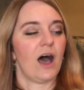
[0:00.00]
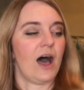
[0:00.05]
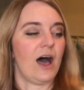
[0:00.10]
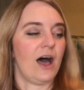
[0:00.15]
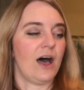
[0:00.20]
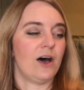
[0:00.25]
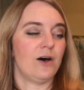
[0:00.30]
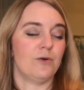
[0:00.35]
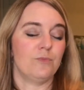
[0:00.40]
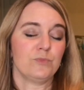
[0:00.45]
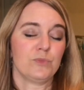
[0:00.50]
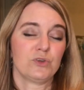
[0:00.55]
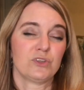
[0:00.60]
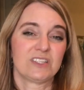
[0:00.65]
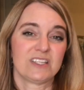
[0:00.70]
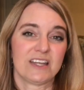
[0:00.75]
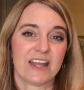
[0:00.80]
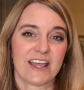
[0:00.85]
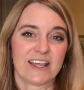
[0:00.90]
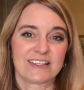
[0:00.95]
Um,
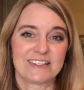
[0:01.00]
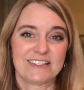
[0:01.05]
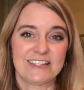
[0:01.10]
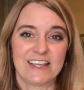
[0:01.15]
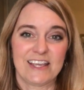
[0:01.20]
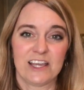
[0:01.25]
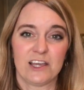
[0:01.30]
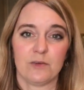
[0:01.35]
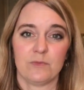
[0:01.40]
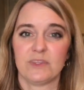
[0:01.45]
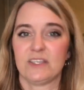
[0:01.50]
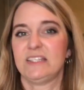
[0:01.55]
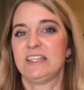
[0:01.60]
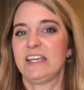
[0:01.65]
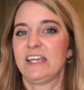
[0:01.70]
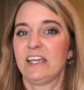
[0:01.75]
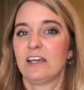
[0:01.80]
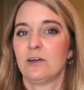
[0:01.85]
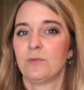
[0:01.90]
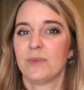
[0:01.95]
Mucinex DM, the
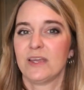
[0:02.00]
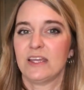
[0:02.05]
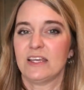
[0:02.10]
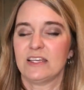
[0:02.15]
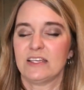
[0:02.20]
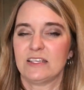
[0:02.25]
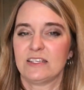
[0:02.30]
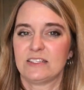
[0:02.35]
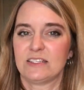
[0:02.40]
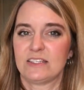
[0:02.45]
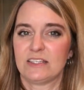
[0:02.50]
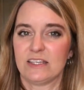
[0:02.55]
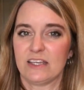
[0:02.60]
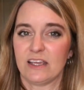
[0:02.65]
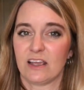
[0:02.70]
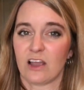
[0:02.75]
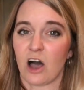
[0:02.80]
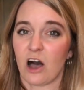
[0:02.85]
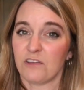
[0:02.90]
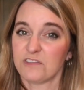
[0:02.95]
DM is
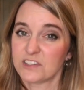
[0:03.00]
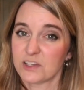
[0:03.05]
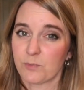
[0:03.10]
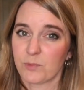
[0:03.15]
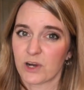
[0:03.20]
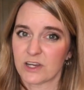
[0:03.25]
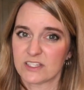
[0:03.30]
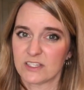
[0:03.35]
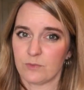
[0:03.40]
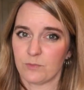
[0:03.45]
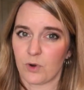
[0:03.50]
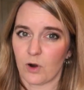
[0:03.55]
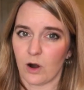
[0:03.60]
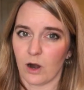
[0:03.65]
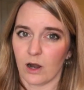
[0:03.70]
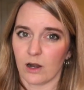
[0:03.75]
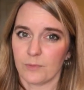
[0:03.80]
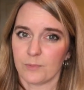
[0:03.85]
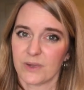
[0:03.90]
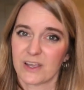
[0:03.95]
the cough suppressant
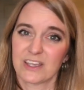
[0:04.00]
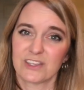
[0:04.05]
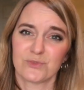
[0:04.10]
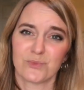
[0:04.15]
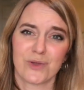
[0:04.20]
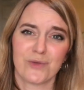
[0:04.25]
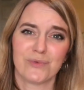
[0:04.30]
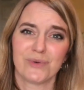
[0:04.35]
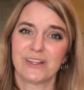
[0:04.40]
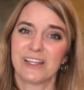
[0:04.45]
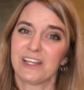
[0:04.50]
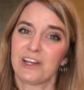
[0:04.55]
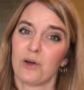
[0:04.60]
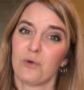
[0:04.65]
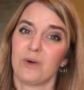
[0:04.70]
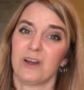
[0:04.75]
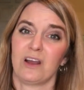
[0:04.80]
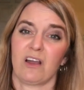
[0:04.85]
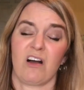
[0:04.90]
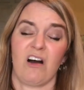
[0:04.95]
part because we really don't
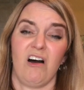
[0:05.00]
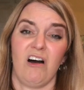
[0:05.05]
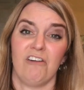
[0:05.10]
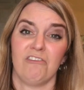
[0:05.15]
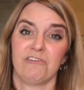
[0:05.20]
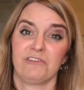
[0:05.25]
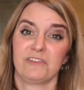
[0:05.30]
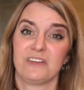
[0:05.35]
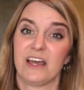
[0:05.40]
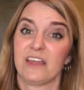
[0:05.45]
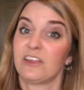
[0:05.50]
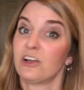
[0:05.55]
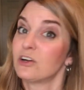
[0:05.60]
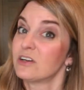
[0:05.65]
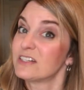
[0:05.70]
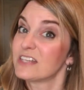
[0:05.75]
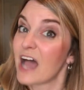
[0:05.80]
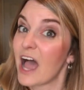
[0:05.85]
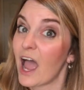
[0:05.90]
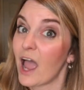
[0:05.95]
want to cough. Now there
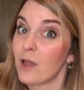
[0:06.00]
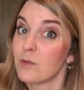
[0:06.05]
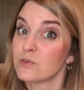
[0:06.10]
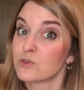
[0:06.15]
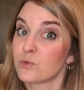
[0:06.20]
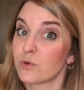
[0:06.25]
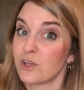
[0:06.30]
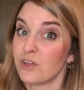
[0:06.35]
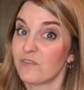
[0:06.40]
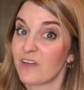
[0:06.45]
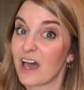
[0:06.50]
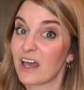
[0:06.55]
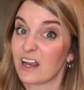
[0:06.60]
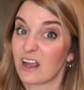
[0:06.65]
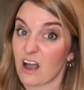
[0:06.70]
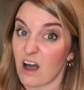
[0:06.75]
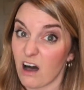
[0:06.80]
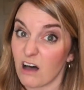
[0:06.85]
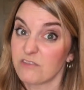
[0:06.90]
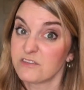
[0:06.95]
are times where you've got to
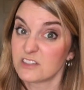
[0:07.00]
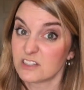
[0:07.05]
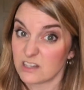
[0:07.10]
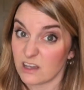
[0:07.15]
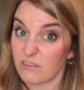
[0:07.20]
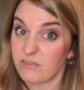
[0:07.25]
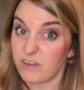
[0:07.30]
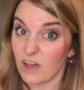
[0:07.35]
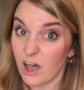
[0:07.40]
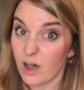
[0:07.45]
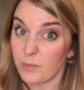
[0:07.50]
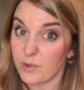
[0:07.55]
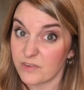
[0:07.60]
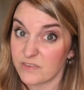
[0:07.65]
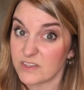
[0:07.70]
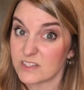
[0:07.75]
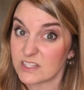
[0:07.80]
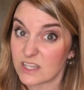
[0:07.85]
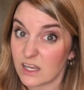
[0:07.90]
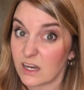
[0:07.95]
cough stuff up
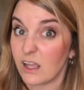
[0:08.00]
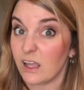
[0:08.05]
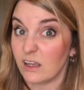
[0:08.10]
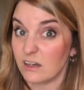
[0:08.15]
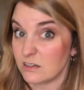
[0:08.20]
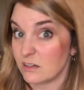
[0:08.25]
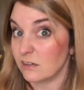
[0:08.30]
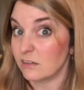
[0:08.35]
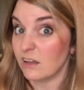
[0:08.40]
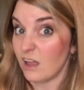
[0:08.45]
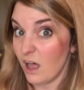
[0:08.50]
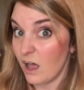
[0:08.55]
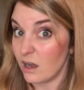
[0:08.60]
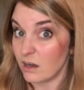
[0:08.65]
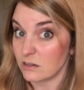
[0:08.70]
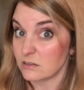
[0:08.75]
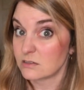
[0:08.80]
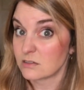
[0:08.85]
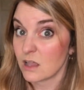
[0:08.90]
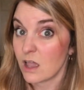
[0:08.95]
if it's getting into your
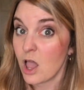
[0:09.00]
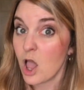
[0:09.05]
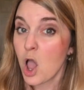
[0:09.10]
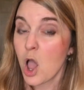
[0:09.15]
lungs.